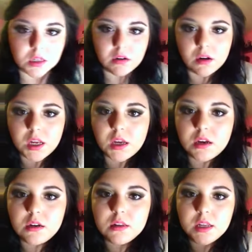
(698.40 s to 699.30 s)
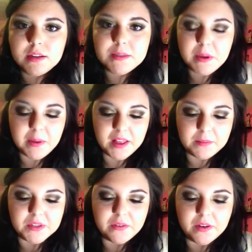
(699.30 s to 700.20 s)
There we go. They always make my
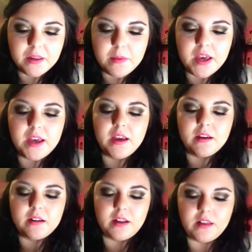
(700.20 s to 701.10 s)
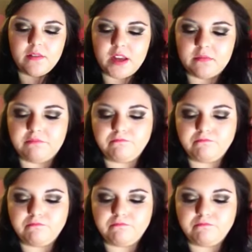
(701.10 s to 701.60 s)
lips look really big. I love it.